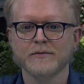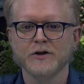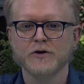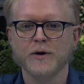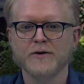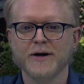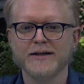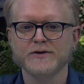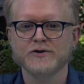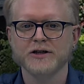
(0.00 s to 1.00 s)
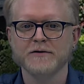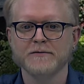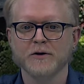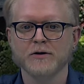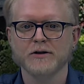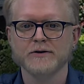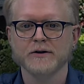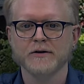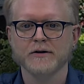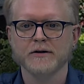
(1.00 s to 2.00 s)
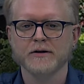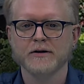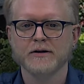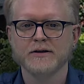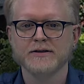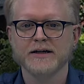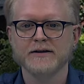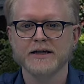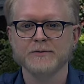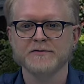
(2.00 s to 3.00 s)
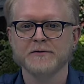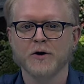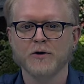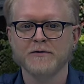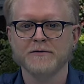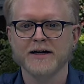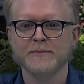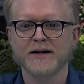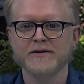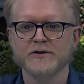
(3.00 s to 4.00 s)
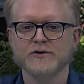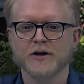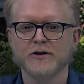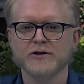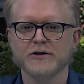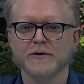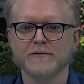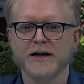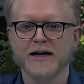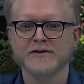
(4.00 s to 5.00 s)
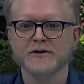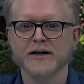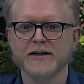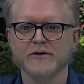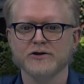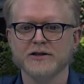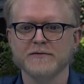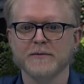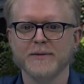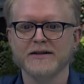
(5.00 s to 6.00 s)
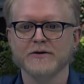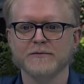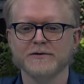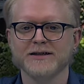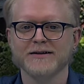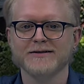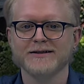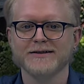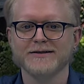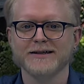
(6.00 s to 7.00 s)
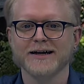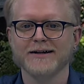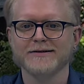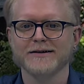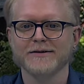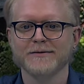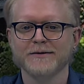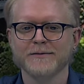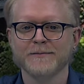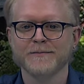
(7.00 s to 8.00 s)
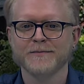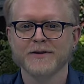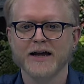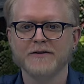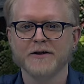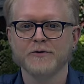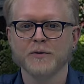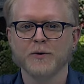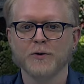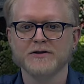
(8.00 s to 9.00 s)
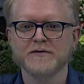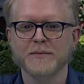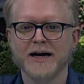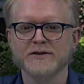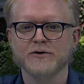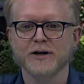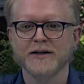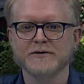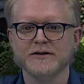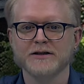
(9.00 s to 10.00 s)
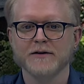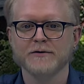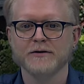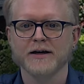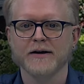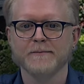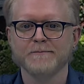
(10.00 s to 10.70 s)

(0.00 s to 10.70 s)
UN rights chief Volker Turk said that he was horrified by the destruction of Nasser and Al Shifa medical facilities in Gaza, and at the reports of mass graves discovered there.